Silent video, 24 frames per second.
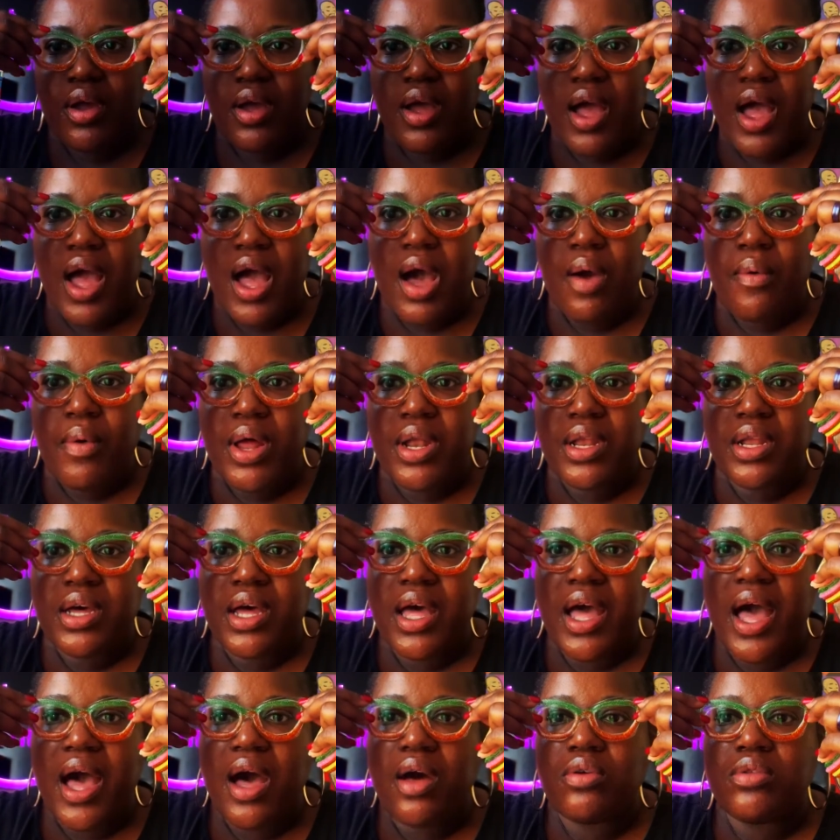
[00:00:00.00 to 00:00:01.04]
how I
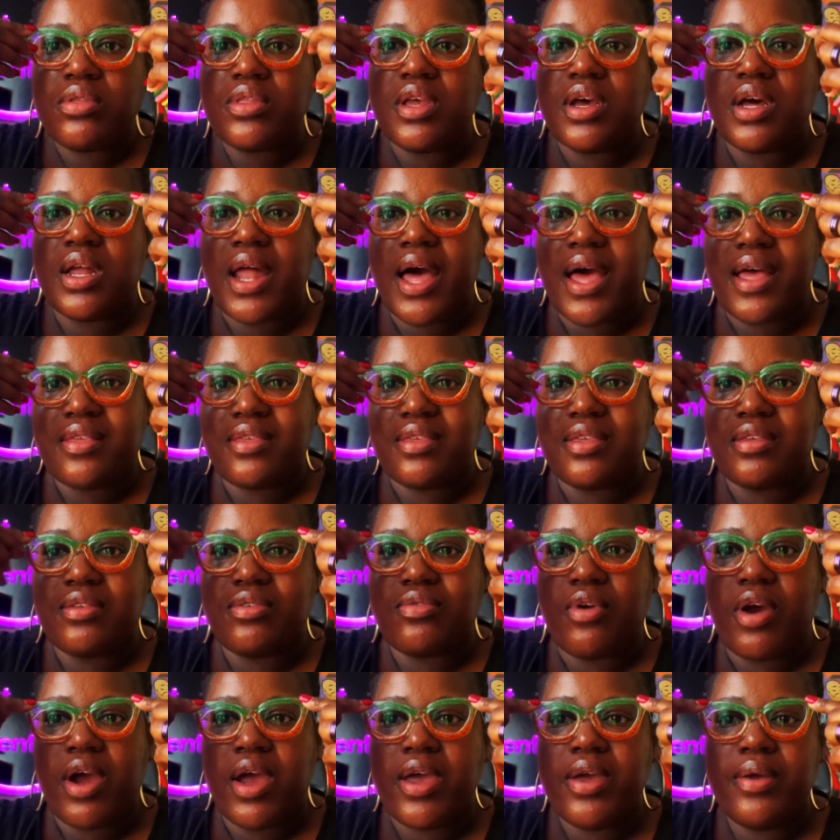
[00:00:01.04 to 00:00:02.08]
look out the glasses,
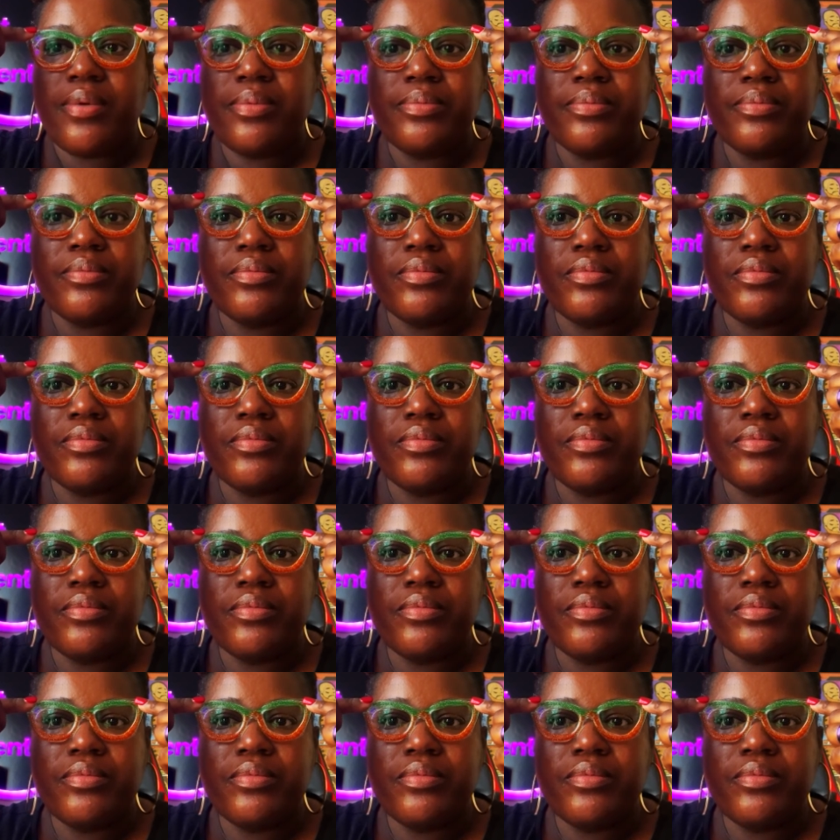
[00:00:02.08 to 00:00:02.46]
right?